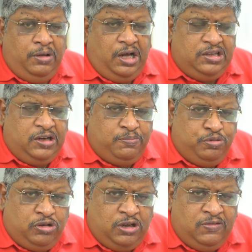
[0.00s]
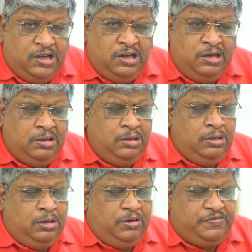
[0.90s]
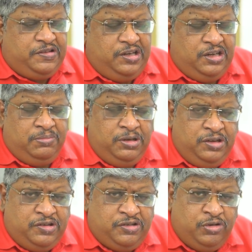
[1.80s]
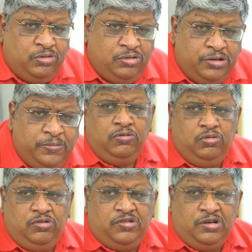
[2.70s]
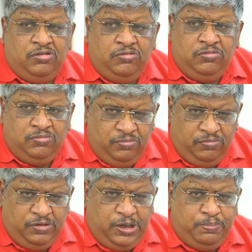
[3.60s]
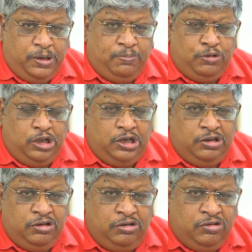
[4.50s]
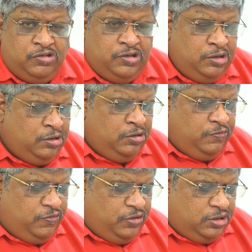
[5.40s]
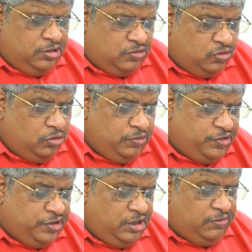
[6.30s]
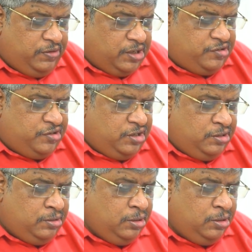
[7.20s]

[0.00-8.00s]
Adar Poonawalla of Serum Institute, who is now very popular in the news for this Covishield vaccine